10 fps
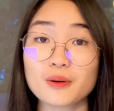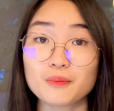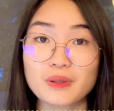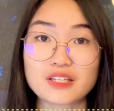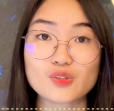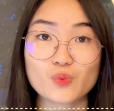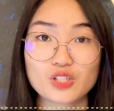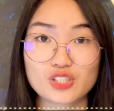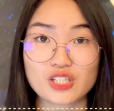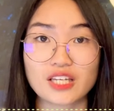please
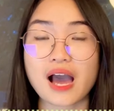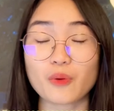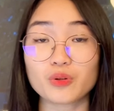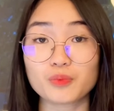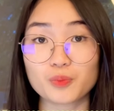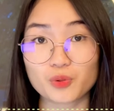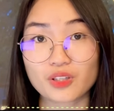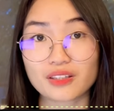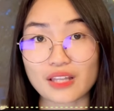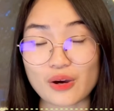watch it. I will be
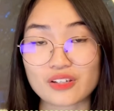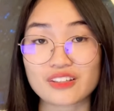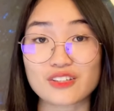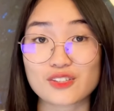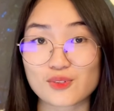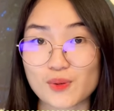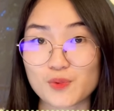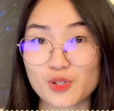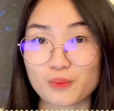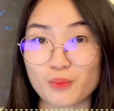putting down in the
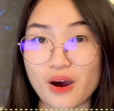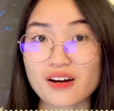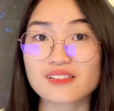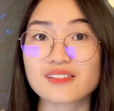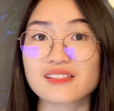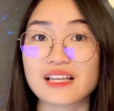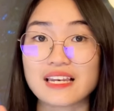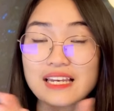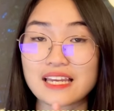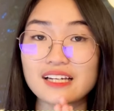description box the
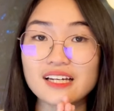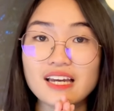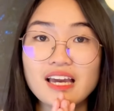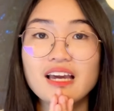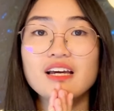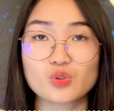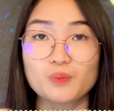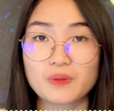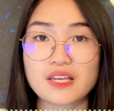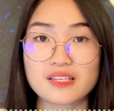link. So
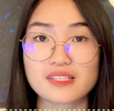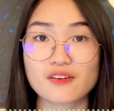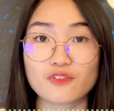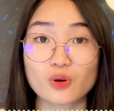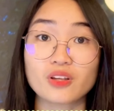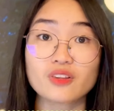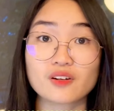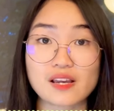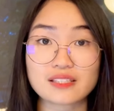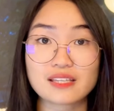please, if you're
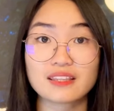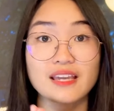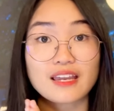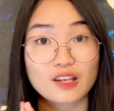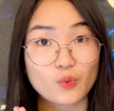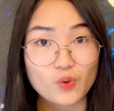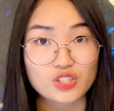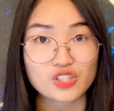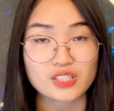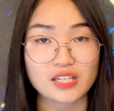interested, kindly
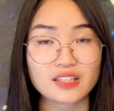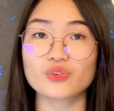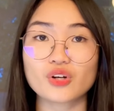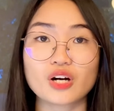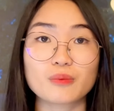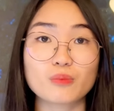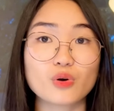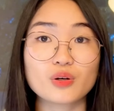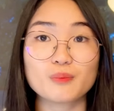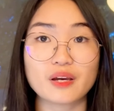watch it. There are
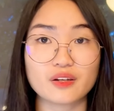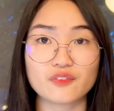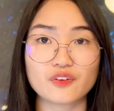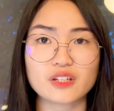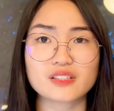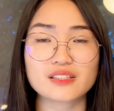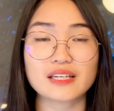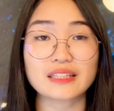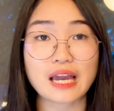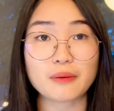more benefits
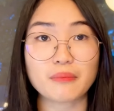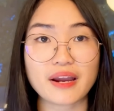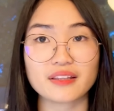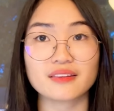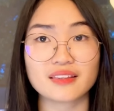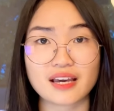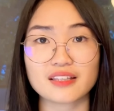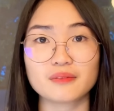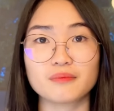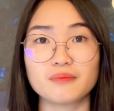that I might
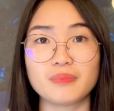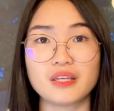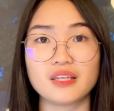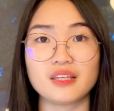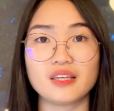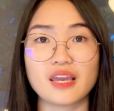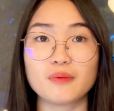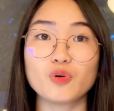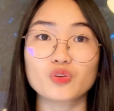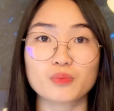not be
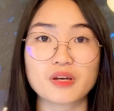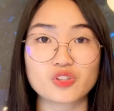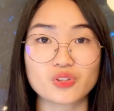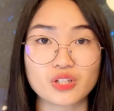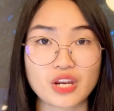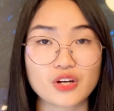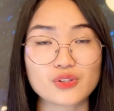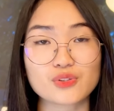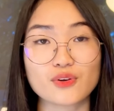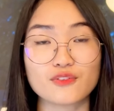able to mention
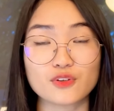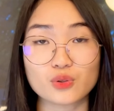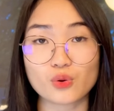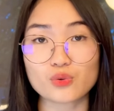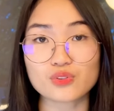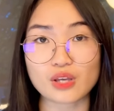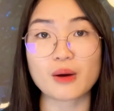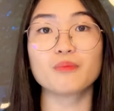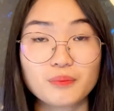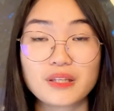here. So if you know
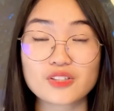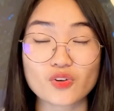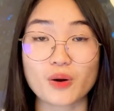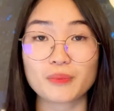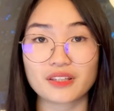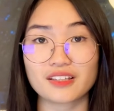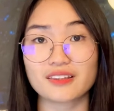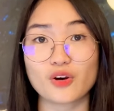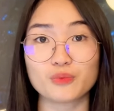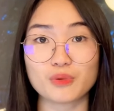some, please comment
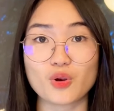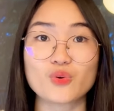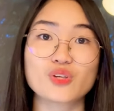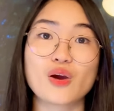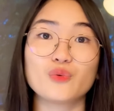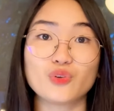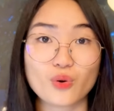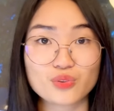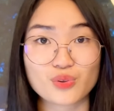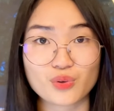it down below so I would
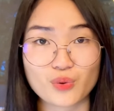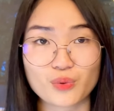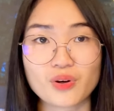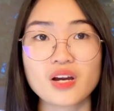also know.